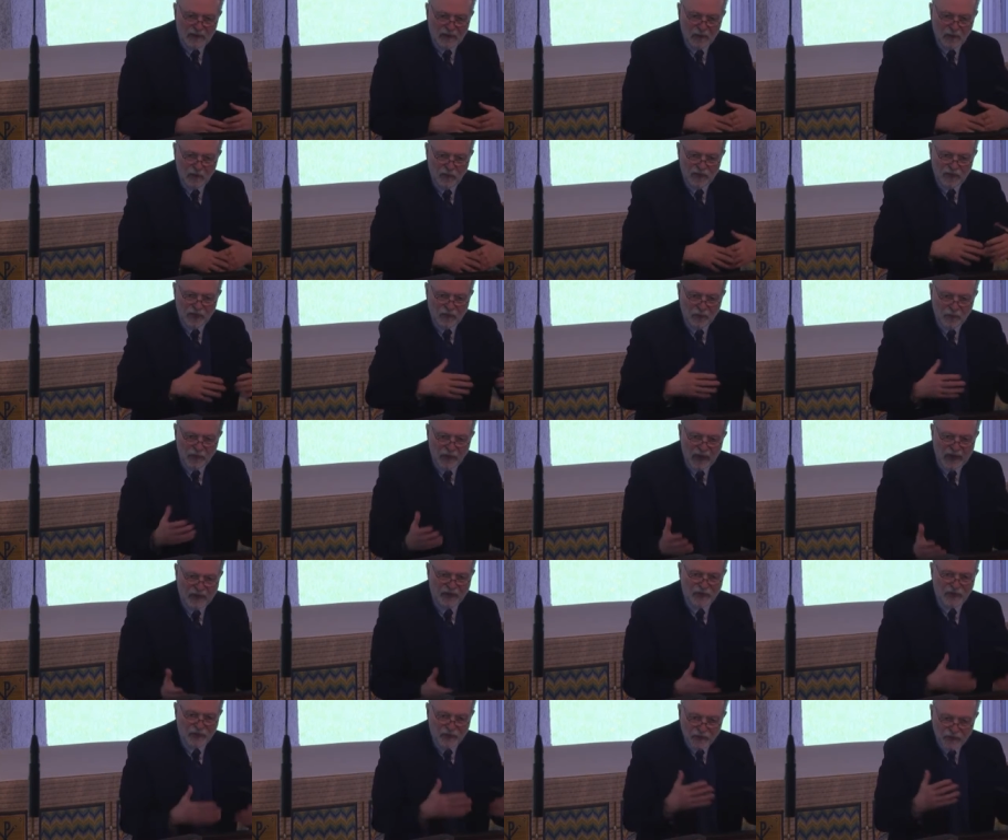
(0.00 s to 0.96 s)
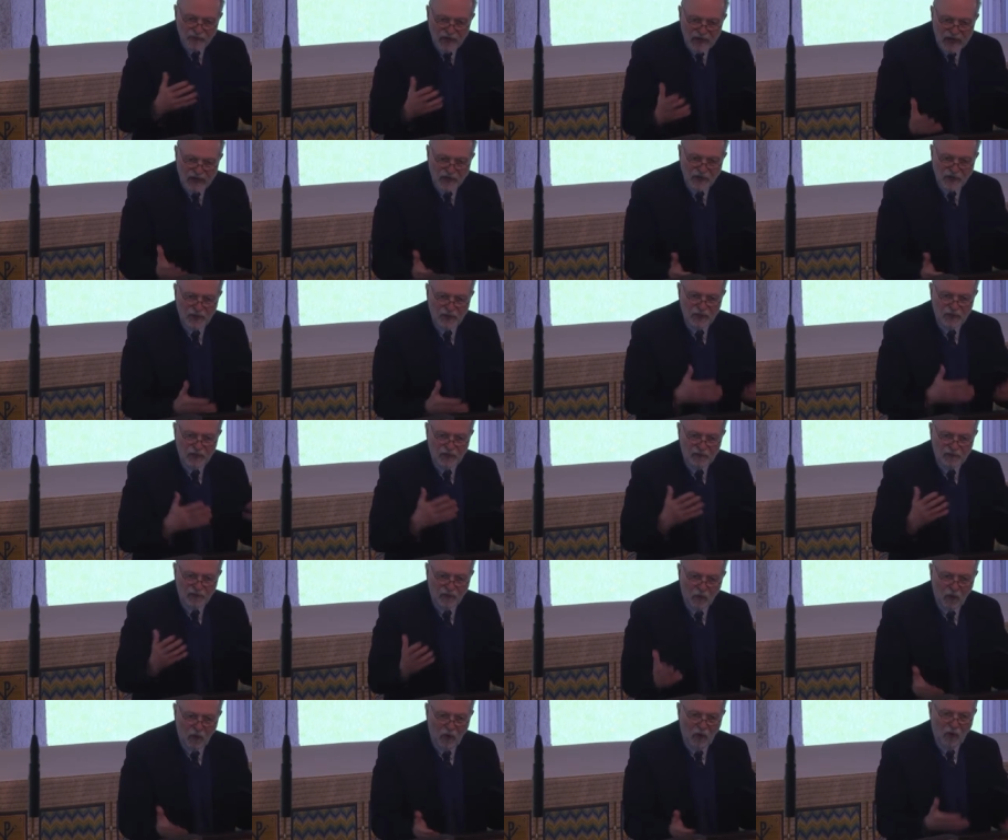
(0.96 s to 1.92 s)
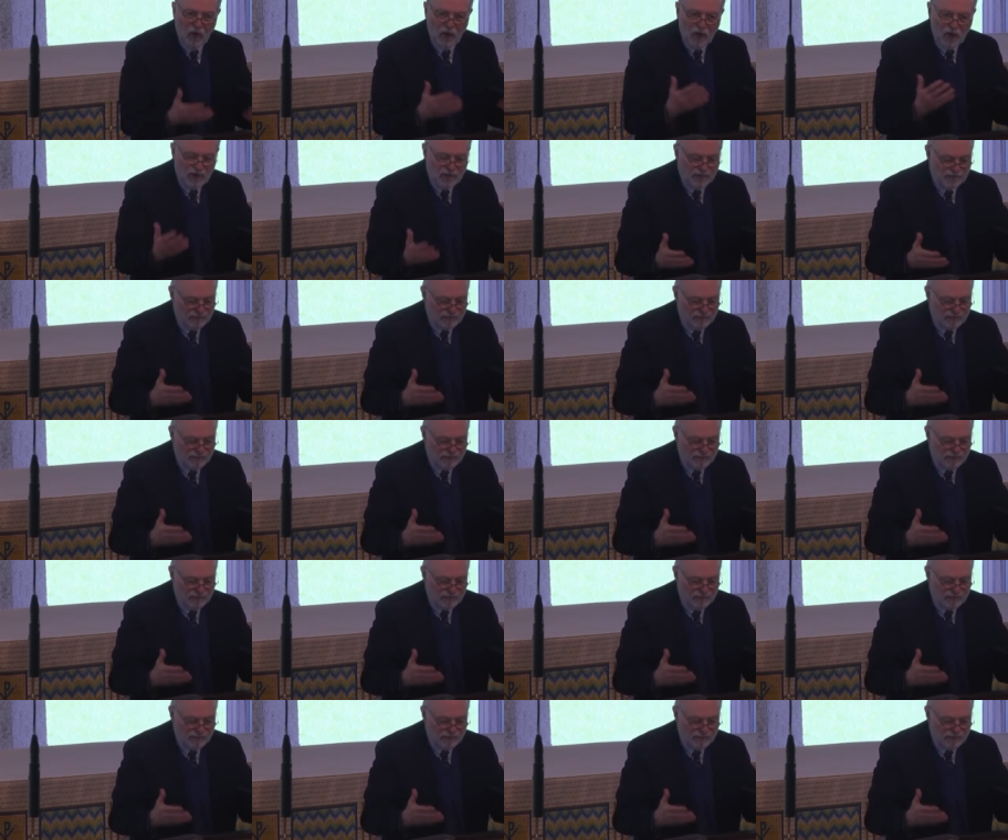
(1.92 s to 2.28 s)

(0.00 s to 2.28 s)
There was a restoration of all